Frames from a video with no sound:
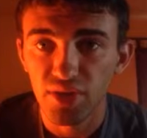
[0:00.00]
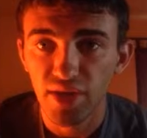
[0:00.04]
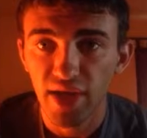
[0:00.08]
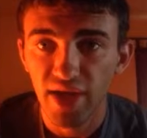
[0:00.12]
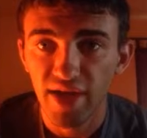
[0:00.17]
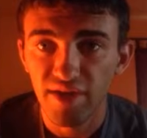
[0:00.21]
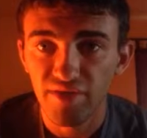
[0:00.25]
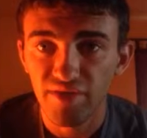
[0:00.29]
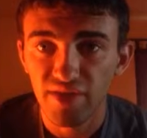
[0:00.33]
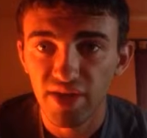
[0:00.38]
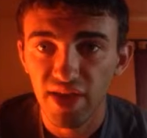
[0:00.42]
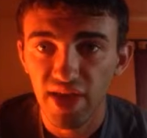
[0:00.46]
you
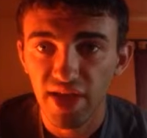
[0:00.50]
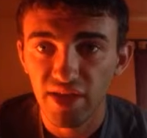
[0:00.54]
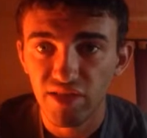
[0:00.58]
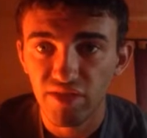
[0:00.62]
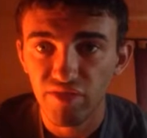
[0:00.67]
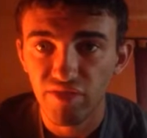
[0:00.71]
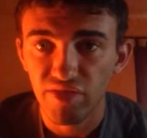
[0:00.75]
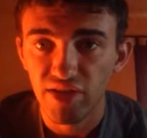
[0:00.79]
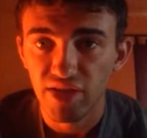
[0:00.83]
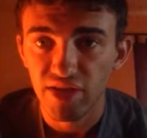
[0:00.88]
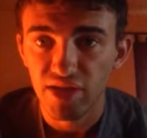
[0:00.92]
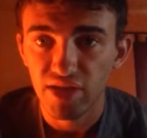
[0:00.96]
have it
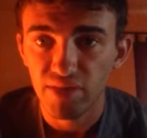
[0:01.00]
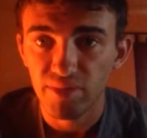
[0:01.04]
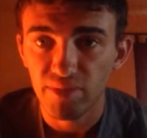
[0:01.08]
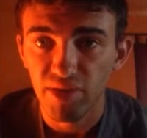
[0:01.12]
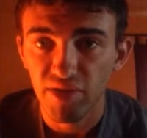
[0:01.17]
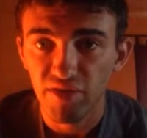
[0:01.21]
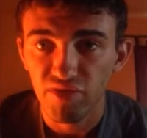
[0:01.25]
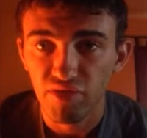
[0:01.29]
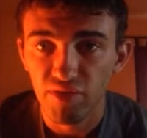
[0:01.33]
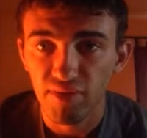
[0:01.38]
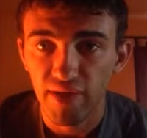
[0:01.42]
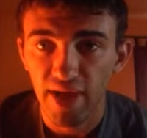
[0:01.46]
elevated
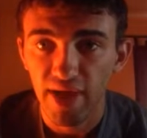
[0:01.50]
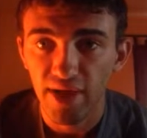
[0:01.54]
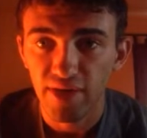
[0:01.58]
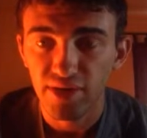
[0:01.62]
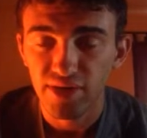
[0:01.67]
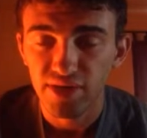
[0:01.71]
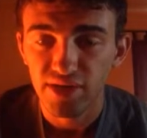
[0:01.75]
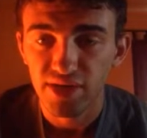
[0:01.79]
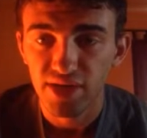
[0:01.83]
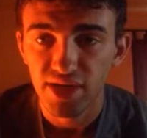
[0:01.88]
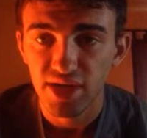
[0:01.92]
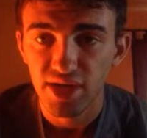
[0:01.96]
above
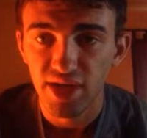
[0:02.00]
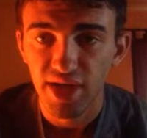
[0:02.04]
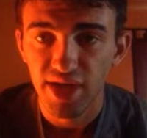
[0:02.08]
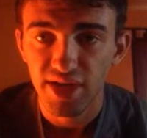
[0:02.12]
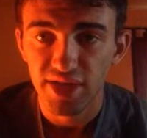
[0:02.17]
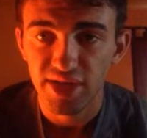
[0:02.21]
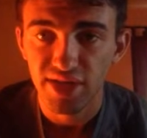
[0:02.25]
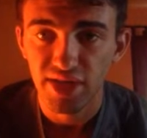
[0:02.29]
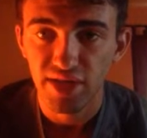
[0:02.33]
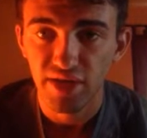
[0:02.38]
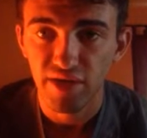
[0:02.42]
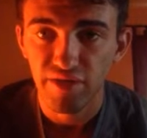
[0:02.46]
ground and
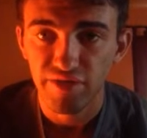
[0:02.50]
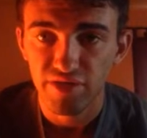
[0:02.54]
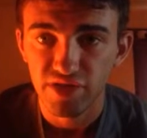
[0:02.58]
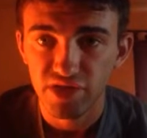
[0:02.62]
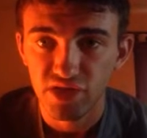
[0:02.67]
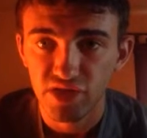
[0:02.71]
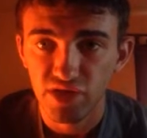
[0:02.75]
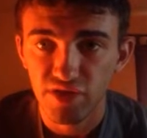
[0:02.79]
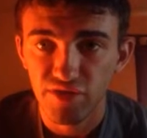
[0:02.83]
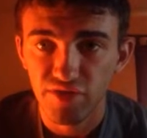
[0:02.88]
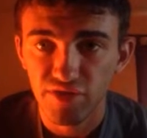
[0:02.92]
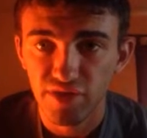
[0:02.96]
it's of
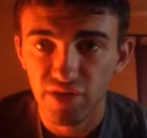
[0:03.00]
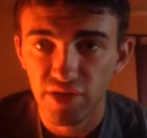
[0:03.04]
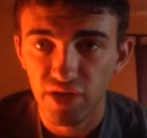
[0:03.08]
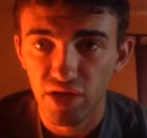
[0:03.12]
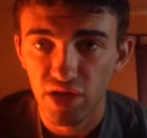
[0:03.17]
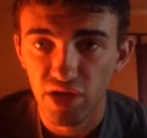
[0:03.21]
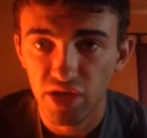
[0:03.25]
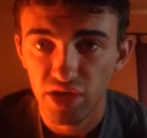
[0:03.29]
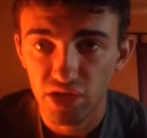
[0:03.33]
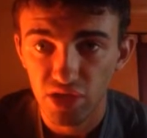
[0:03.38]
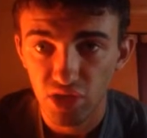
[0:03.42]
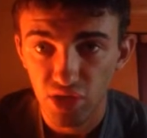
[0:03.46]

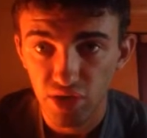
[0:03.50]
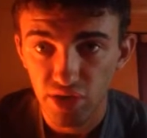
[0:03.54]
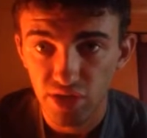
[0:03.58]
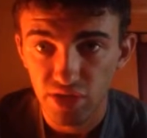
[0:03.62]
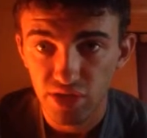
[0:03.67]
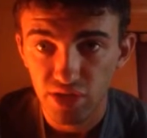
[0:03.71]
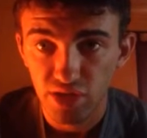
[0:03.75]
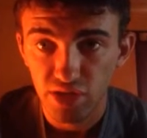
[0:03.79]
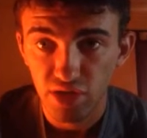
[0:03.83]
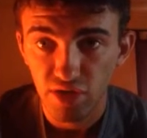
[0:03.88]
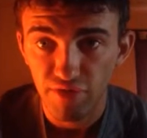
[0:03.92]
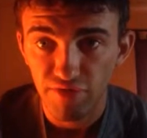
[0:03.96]
a certain
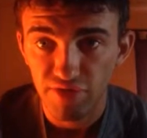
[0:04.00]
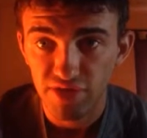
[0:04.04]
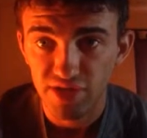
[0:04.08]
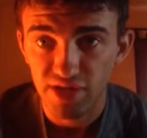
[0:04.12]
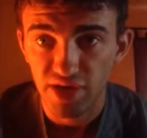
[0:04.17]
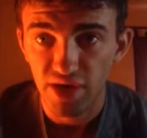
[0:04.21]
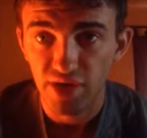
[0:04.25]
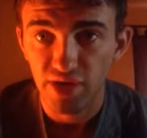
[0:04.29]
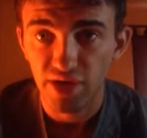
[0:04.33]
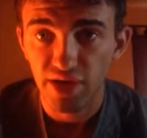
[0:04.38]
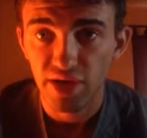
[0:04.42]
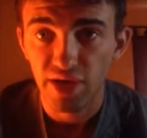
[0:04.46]
surface
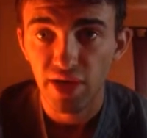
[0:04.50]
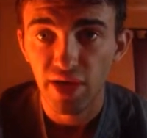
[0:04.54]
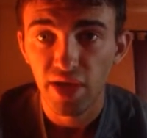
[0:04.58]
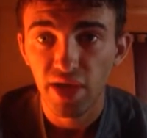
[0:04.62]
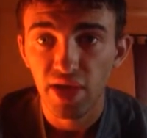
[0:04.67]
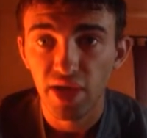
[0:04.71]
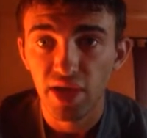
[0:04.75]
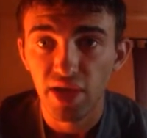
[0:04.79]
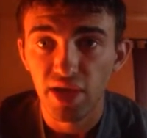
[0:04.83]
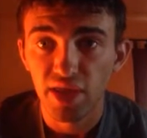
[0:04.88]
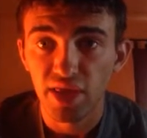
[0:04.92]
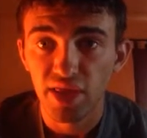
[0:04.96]
area,
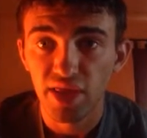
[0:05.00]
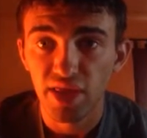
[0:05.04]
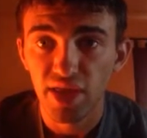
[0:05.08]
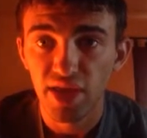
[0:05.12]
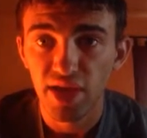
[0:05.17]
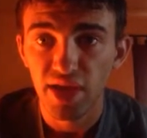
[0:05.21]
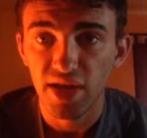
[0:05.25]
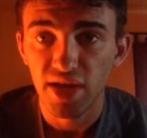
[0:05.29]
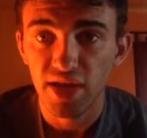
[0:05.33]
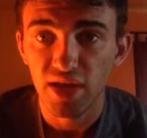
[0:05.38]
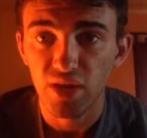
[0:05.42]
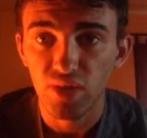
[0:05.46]

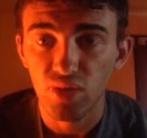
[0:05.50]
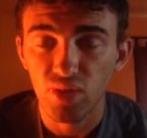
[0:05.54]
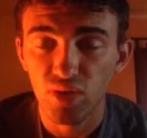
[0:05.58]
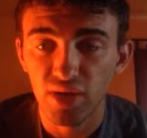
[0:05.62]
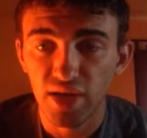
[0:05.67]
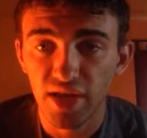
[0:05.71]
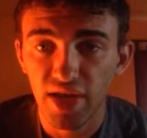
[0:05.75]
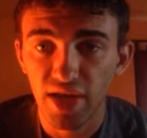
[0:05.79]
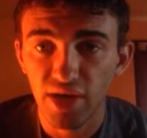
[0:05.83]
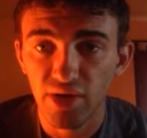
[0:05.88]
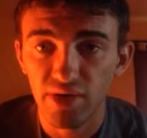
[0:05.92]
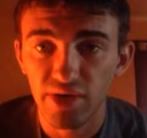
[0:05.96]
then it will
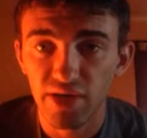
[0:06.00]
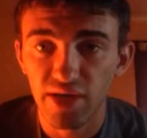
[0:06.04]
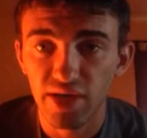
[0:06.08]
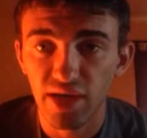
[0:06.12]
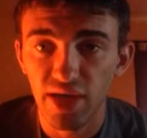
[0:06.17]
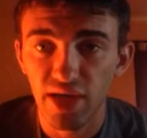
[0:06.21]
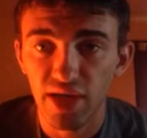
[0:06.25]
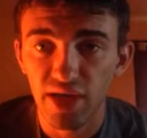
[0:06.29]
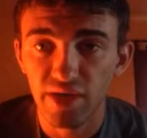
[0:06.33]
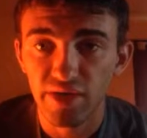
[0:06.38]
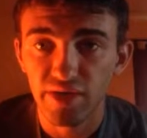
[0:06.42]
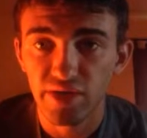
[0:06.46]
carry
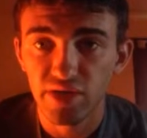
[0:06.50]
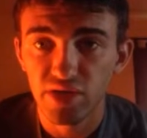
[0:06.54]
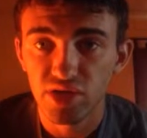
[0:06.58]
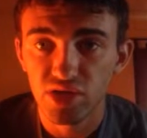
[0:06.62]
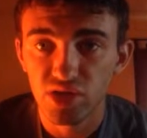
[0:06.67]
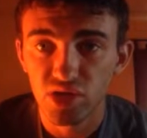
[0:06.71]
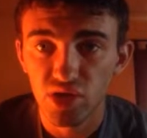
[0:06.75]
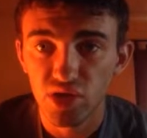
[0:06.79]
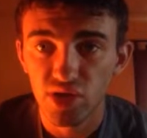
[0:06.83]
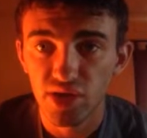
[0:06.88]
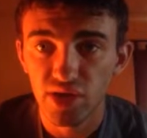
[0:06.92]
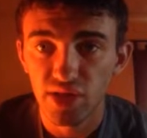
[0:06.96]
a
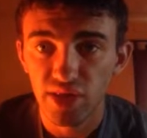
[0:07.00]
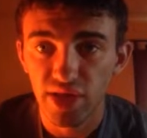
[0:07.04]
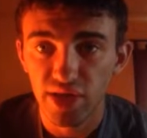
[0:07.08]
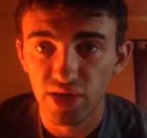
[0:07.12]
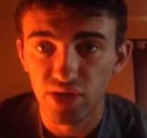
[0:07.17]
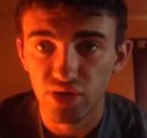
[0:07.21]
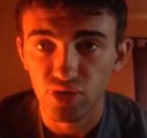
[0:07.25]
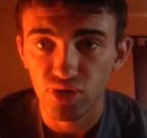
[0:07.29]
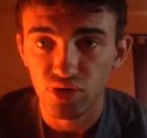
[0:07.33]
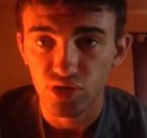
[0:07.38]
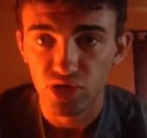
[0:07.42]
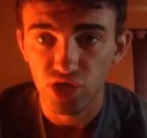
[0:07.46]
certain
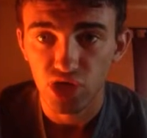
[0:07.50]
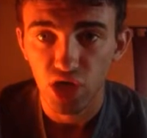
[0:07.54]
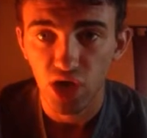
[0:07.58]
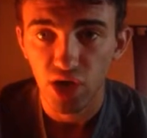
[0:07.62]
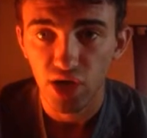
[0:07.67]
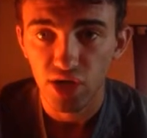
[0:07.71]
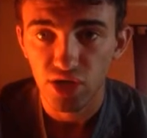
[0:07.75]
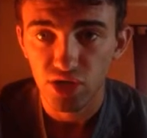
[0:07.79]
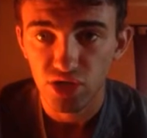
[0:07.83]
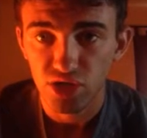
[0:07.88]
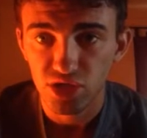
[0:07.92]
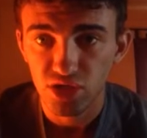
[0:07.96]
electrical
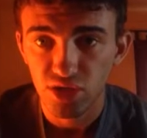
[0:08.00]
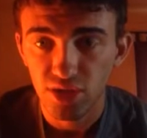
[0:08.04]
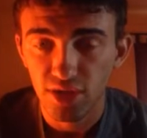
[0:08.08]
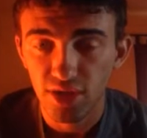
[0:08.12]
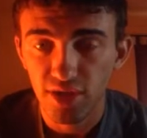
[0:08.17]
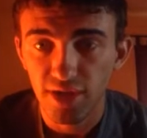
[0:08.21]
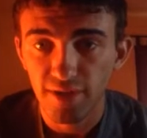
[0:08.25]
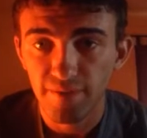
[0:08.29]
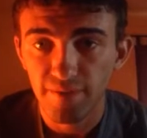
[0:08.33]
charge.